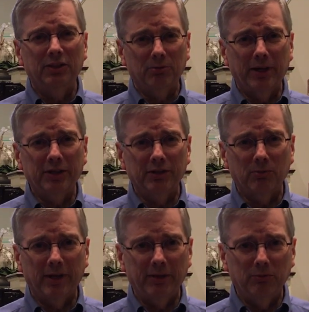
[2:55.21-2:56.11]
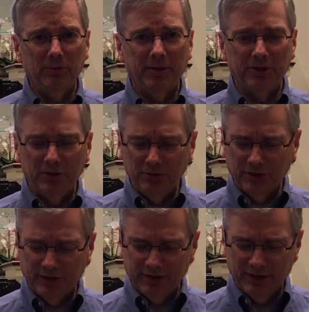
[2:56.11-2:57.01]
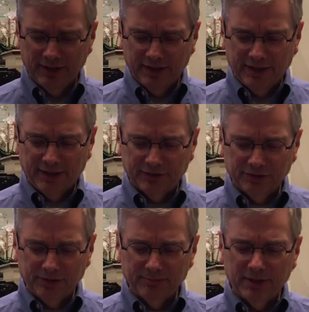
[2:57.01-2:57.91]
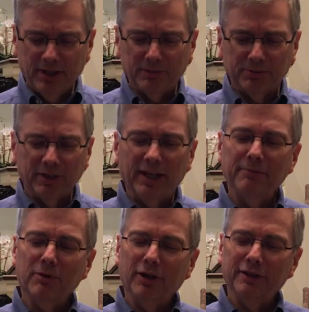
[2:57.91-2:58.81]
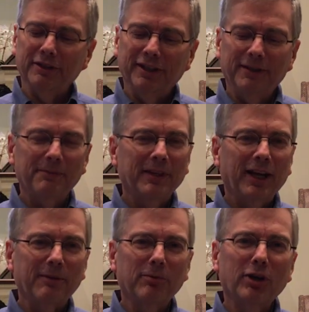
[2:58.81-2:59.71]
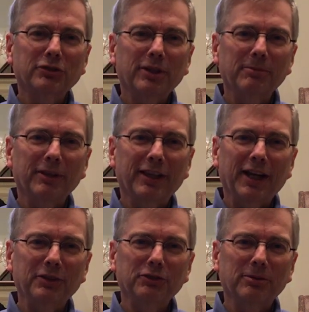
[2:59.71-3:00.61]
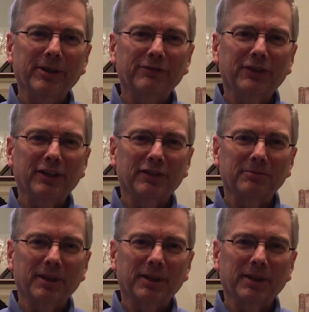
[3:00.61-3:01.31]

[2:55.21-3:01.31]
the regular way, we'll be using uh, some cups. And I brought, I brought something that I used to make fun of